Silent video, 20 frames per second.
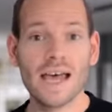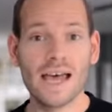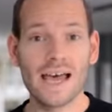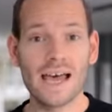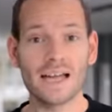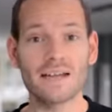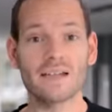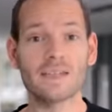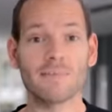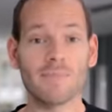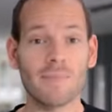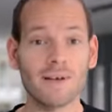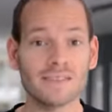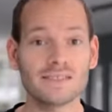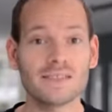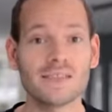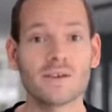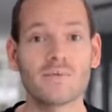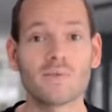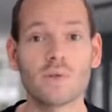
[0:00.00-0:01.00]
And the
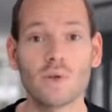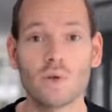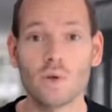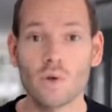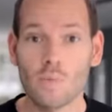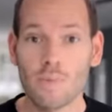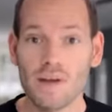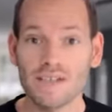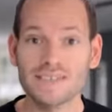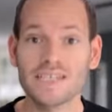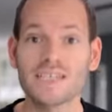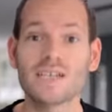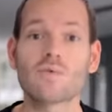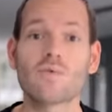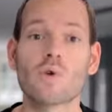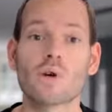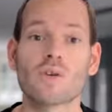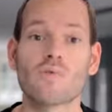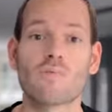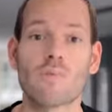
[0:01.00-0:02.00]
best thing of
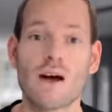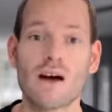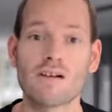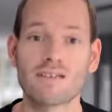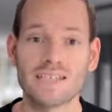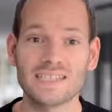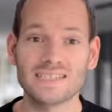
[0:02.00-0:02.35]
word of mouth